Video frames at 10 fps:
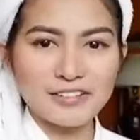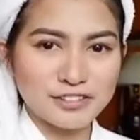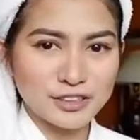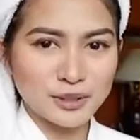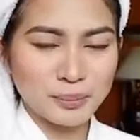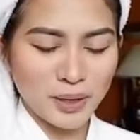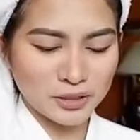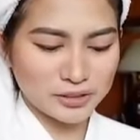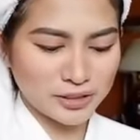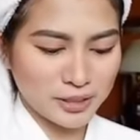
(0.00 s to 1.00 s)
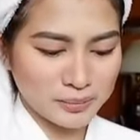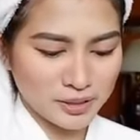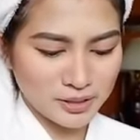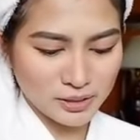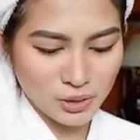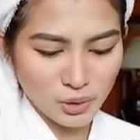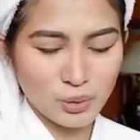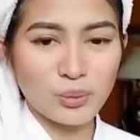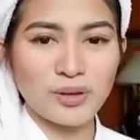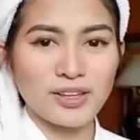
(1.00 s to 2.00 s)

After ng powder, I'm gonna go